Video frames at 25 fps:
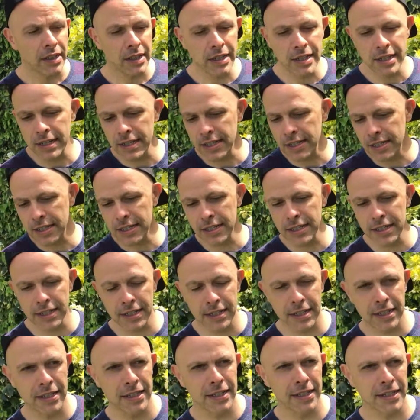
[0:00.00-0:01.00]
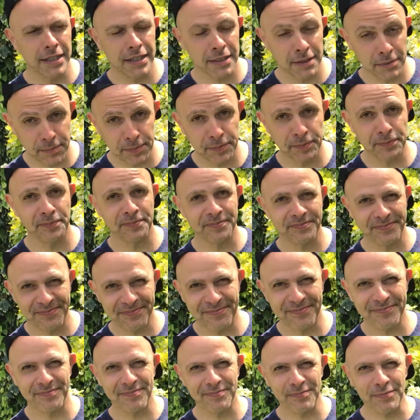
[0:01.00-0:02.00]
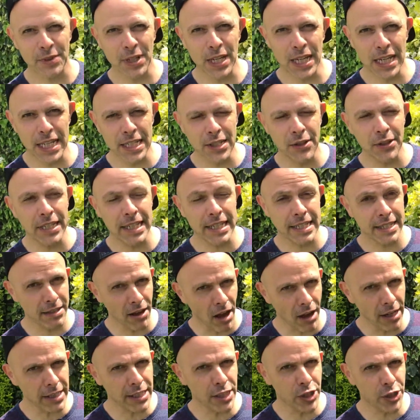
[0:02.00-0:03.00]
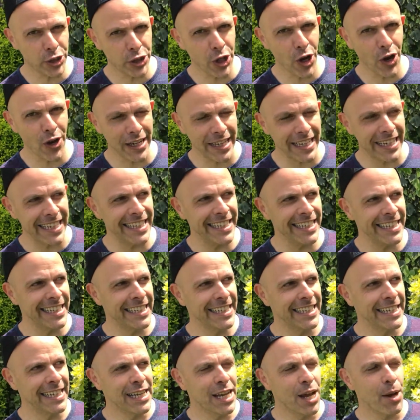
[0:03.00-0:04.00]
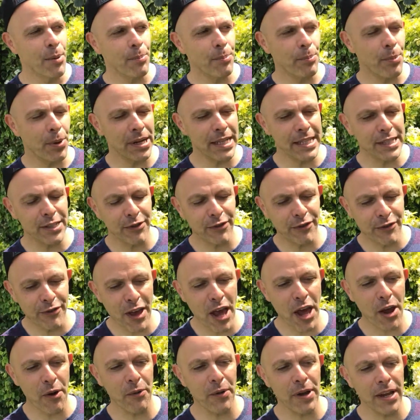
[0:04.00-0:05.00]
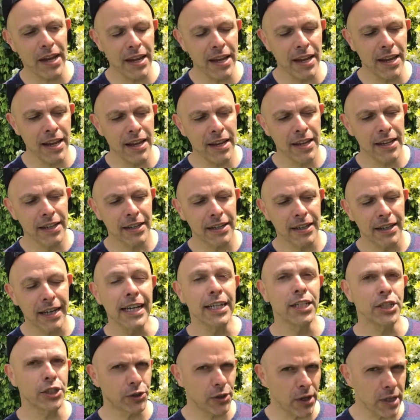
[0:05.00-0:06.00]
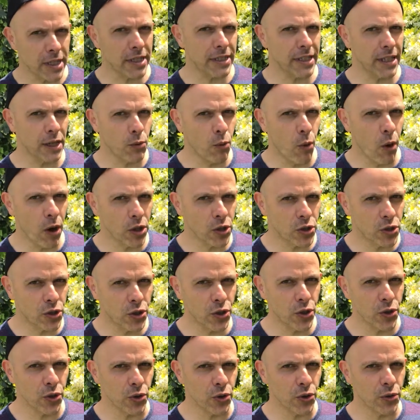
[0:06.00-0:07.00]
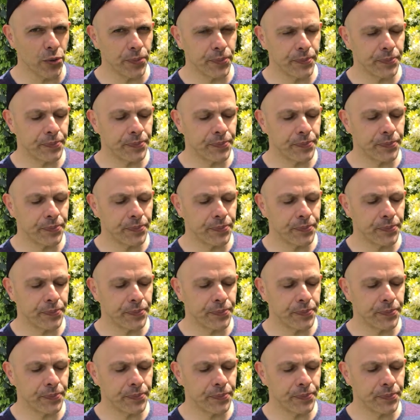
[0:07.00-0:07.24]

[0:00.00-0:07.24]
is is an exciting journey but it's a very interesting one too.